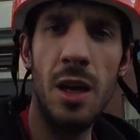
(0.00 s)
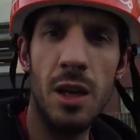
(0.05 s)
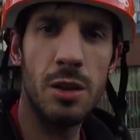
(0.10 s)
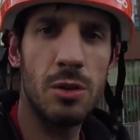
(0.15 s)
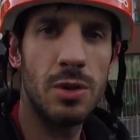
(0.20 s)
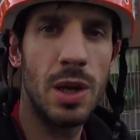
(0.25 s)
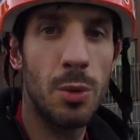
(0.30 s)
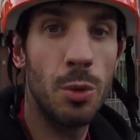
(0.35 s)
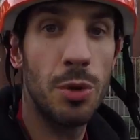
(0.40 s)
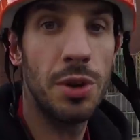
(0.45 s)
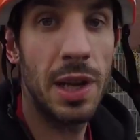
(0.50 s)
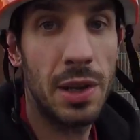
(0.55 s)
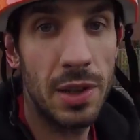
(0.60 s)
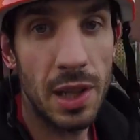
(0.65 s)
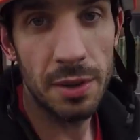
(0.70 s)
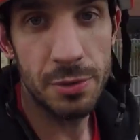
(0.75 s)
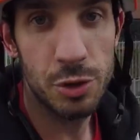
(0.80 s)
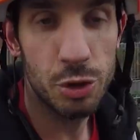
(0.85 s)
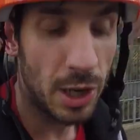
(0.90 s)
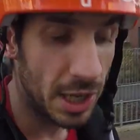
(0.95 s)
Right, well, now
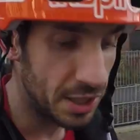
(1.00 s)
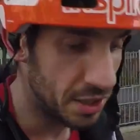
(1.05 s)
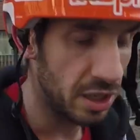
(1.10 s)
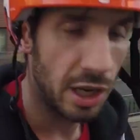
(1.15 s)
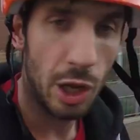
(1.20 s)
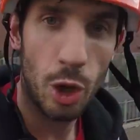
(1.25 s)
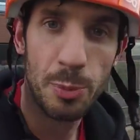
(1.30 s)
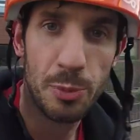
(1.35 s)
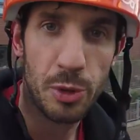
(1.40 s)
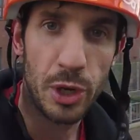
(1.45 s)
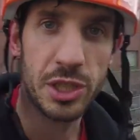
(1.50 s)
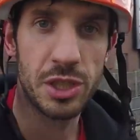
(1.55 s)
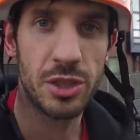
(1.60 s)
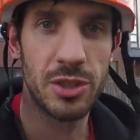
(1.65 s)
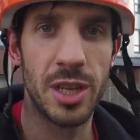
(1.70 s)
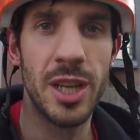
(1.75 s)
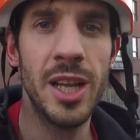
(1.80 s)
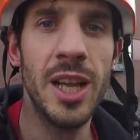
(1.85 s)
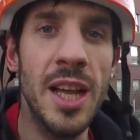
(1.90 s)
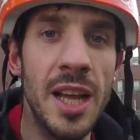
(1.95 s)
that I've tried the low
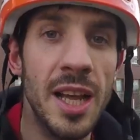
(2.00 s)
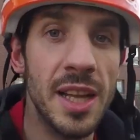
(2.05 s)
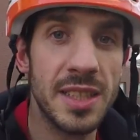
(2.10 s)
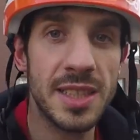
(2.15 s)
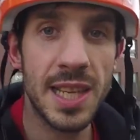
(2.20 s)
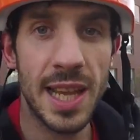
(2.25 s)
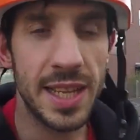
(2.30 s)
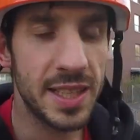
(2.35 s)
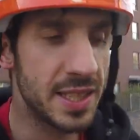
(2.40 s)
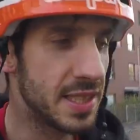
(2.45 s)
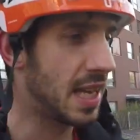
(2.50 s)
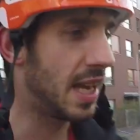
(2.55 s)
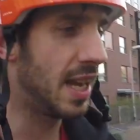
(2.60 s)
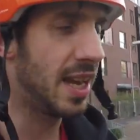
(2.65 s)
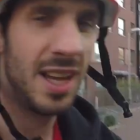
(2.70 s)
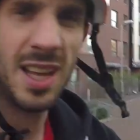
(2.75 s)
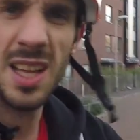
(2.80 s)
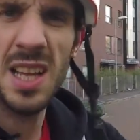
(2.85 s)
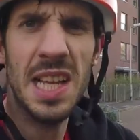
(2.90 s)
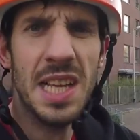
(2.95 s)
pressure test,
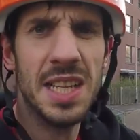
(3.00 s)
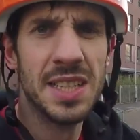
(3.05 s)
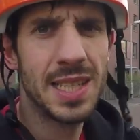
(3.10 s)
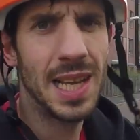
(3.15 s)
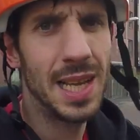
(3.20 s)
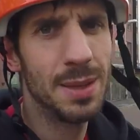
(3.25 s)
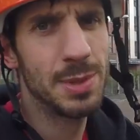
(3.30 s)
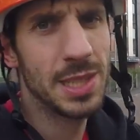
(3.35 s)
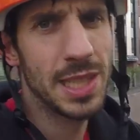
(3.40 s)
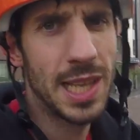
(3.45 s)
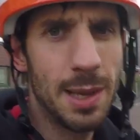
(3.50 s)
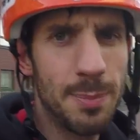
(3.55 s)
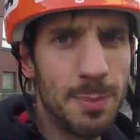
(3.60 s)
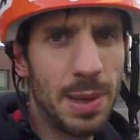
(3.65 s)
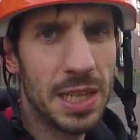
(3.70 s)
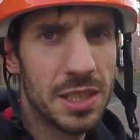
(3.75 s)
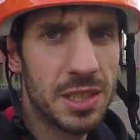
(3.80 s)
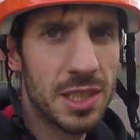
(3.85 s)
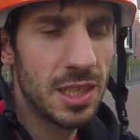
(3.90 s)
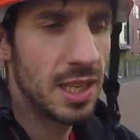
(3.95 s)
time to get
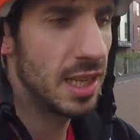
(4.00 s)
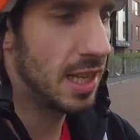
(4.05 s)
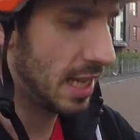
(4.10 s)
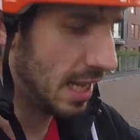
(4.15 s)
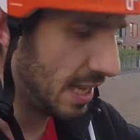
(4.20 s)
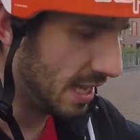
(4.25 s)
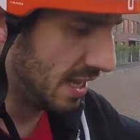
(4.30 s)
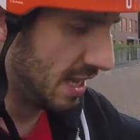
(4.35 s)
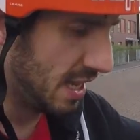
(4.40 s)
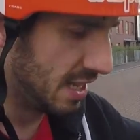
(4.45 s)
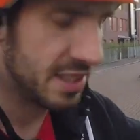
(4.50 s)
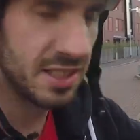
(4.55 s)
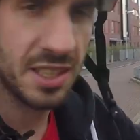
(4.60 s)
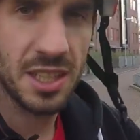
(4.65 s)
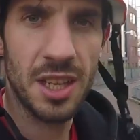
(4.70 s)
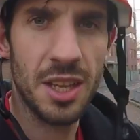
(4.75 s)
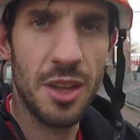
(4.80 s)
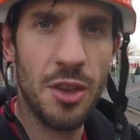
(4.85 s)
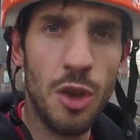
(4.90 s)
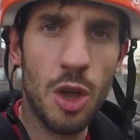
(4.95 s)
back to
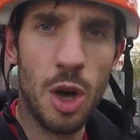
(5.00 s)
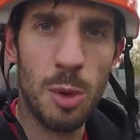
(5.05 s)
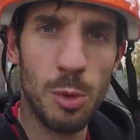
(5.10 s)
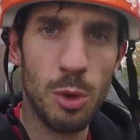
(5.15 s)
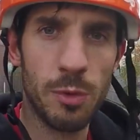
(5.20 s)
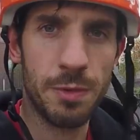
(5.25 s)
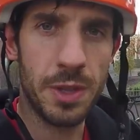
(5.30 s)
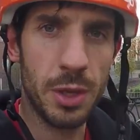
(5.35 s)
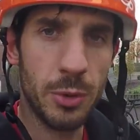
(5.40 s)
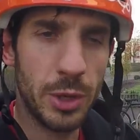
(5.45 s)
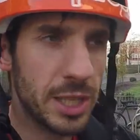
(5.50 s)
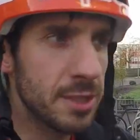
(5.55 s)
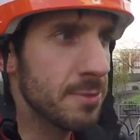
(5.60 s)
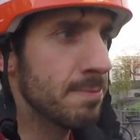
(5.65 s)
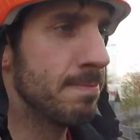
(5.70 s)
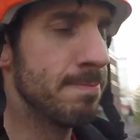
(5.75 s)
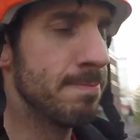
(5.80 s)
normal viewing.